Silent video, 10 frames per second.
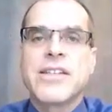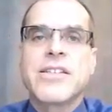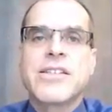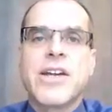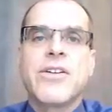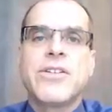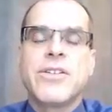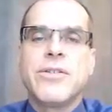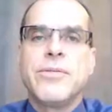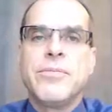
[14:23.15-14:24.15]
necessary
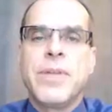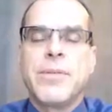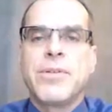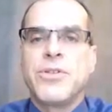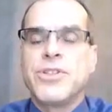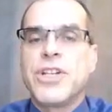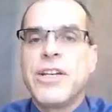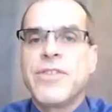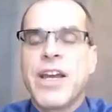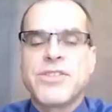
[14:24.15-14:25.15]
to be able to
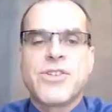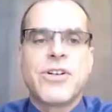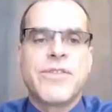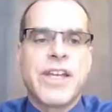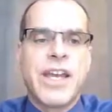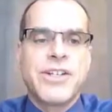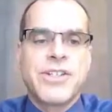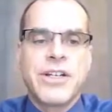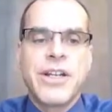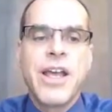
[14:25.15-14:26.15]
achieve that
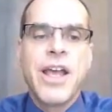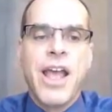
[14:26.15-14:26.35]
certification,